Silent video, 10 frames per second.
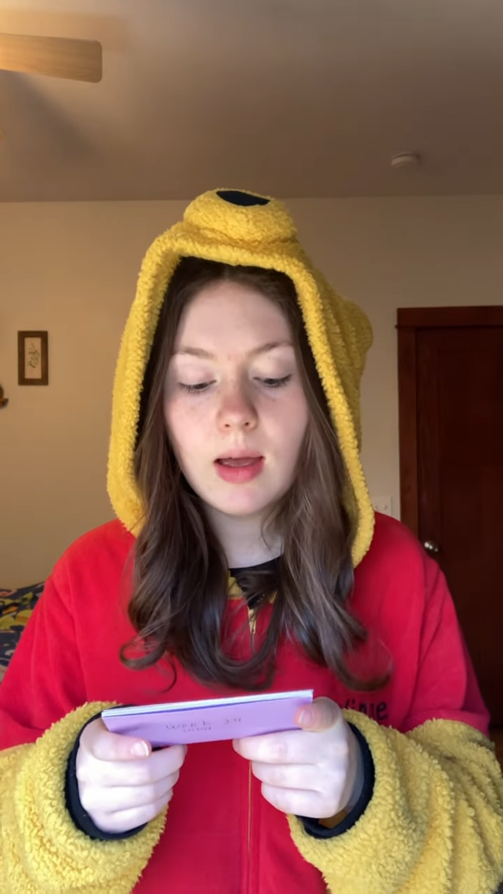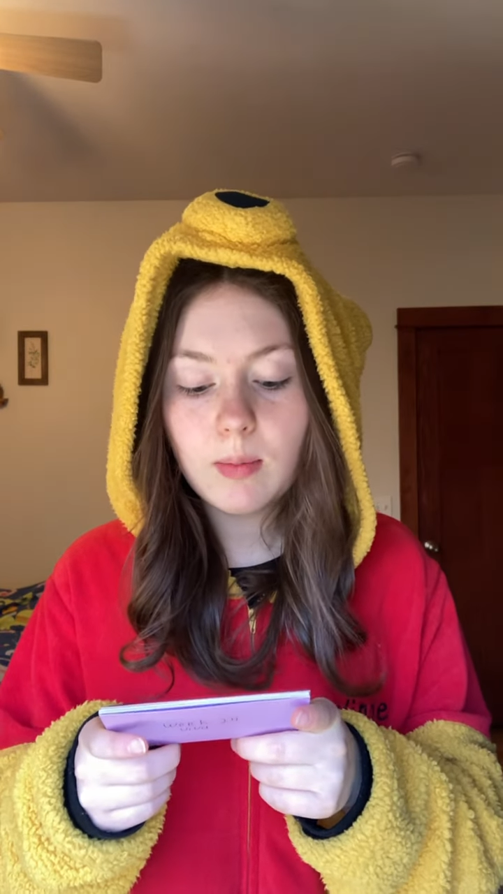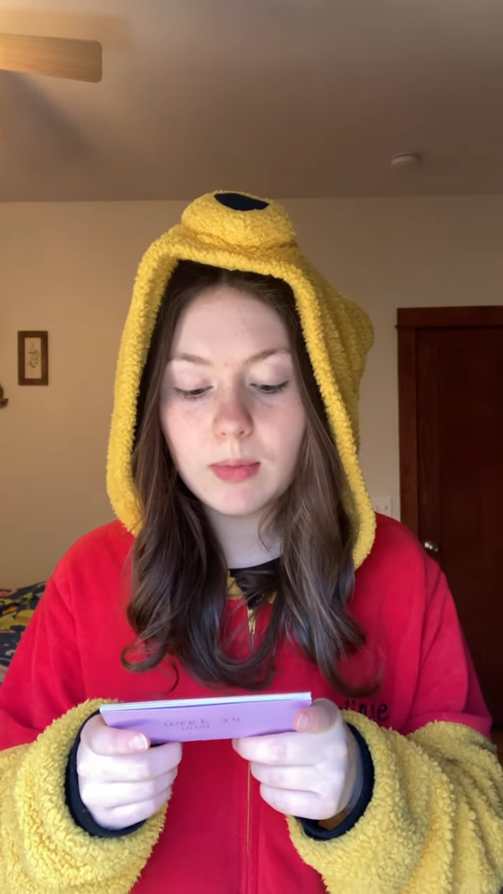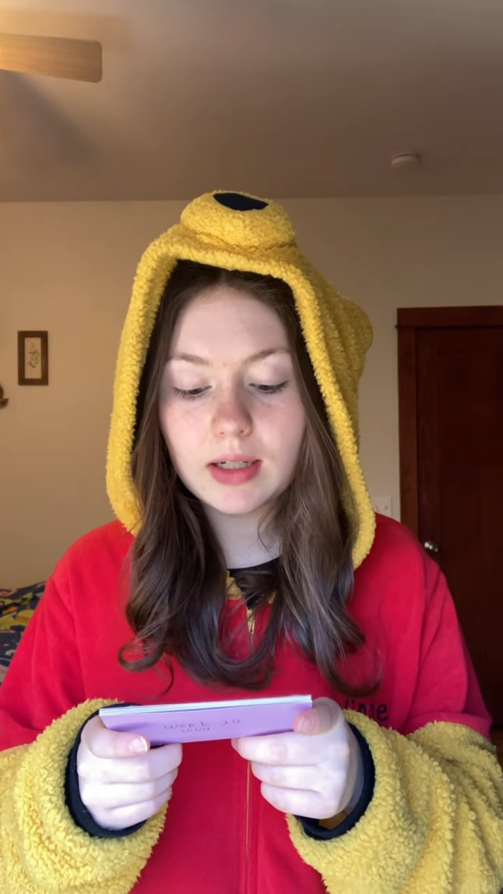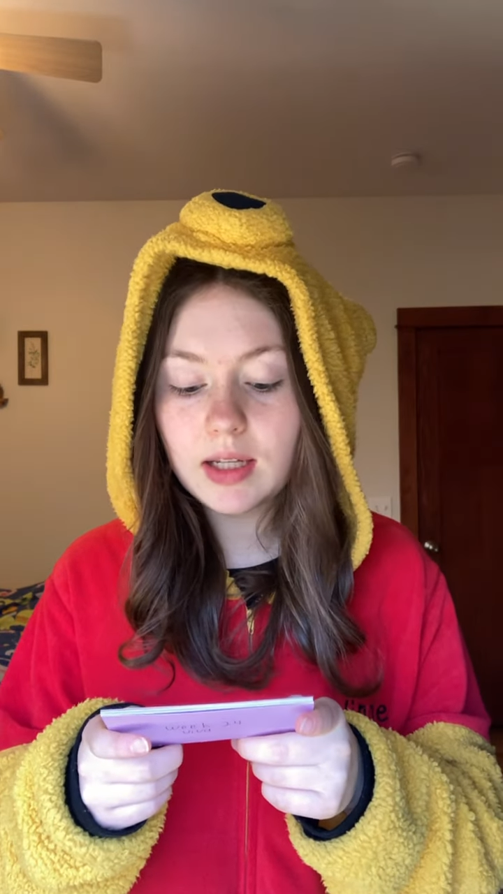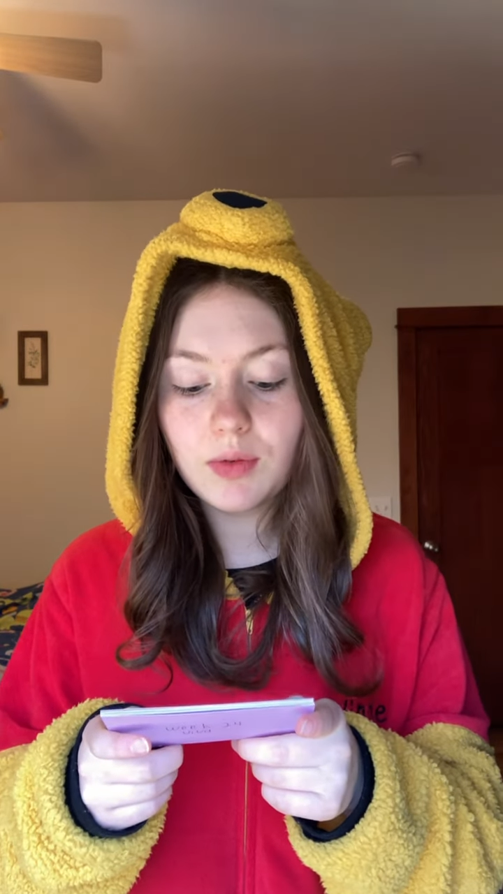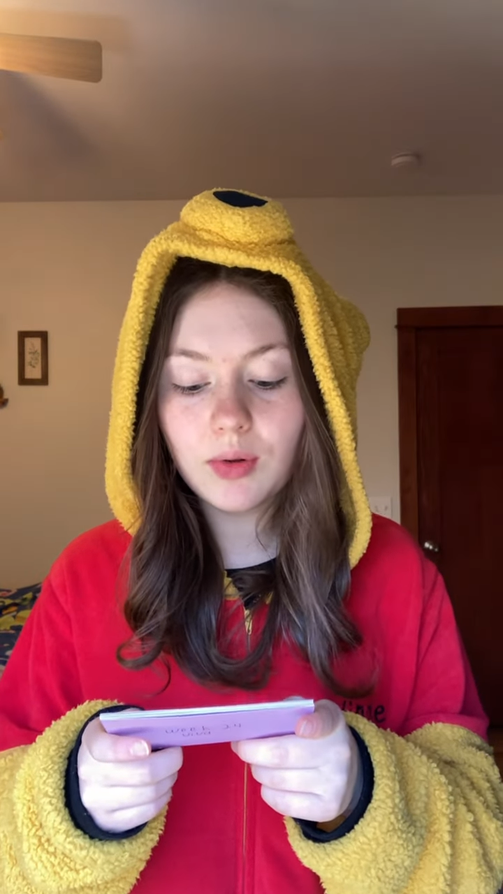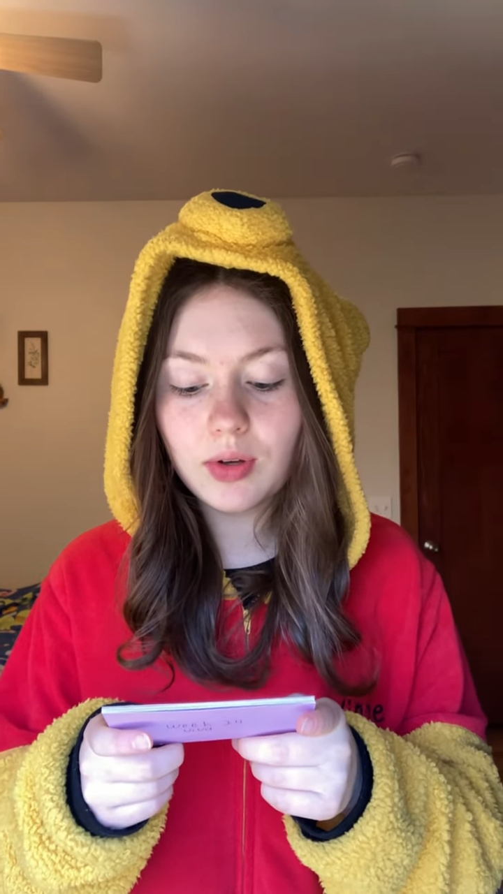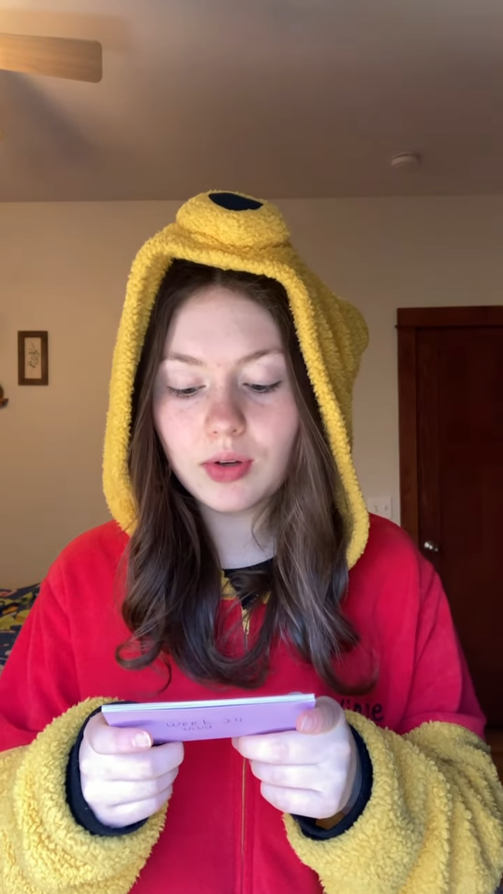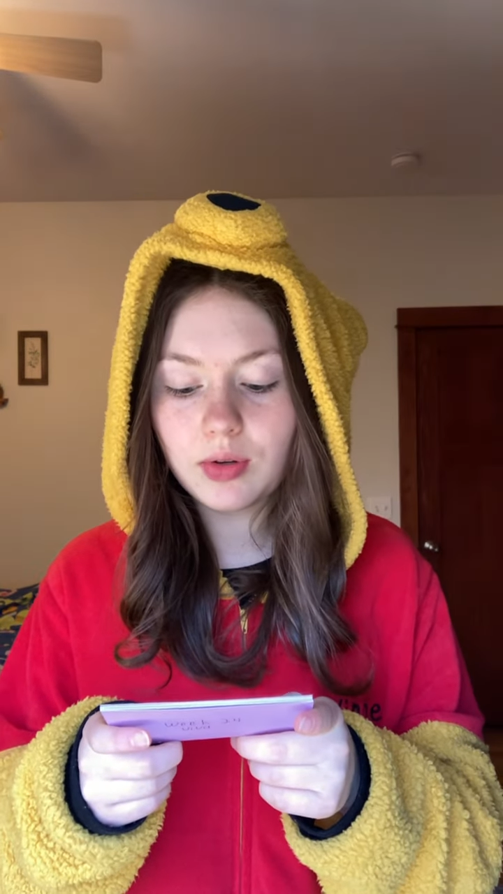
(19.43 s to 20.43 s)
medieval
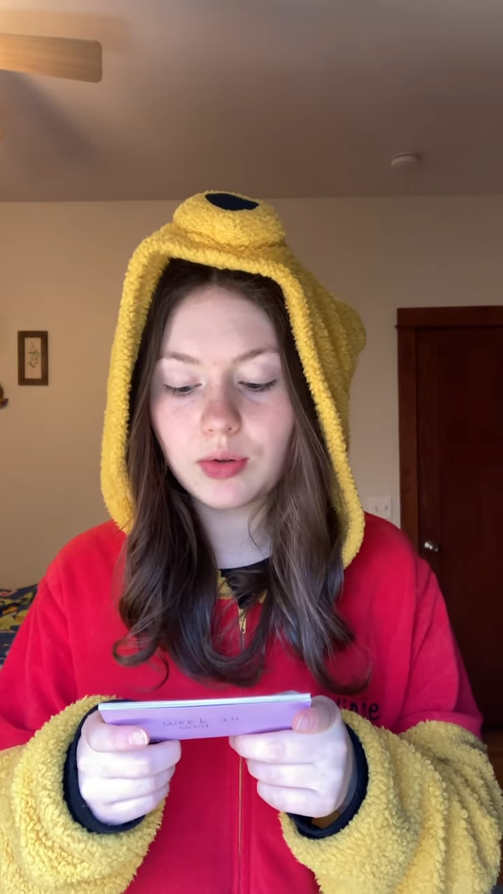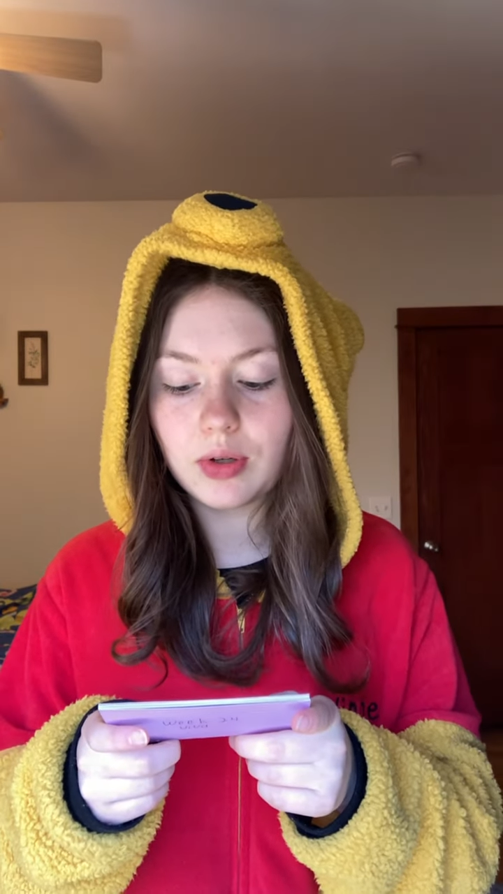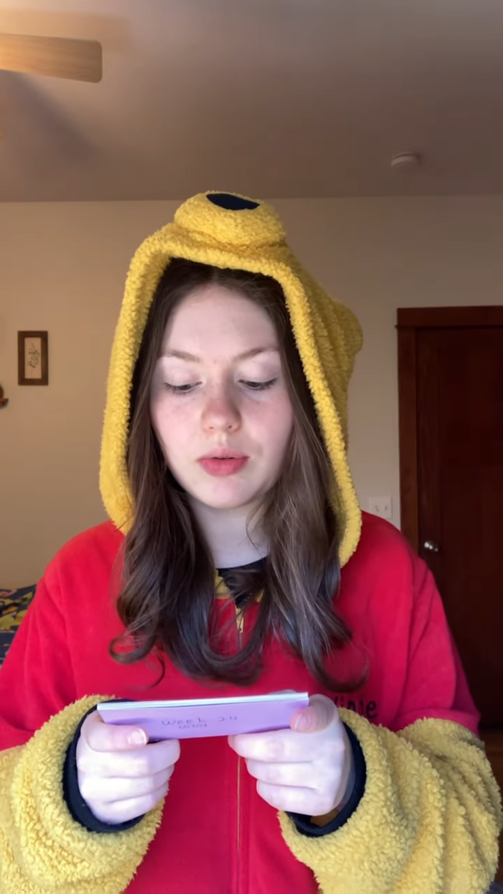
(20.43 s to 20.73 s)
cookery